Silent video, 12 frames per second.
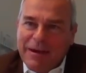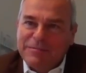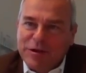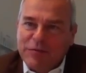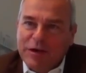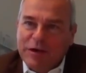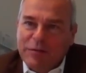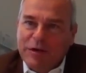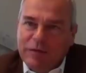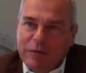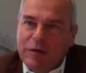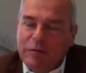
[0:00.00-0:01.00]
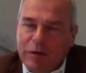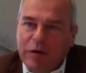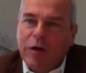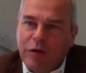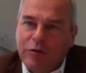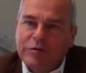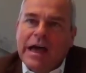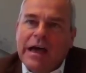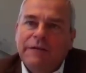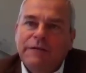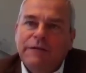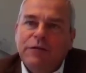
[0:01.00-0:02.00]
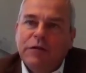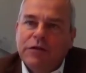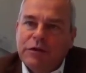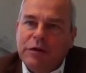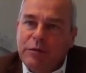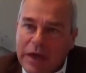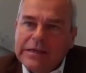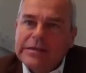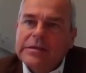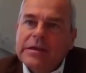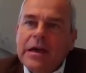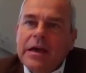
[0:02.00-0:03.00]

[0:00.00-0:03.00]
so we will close down for 3 weeks.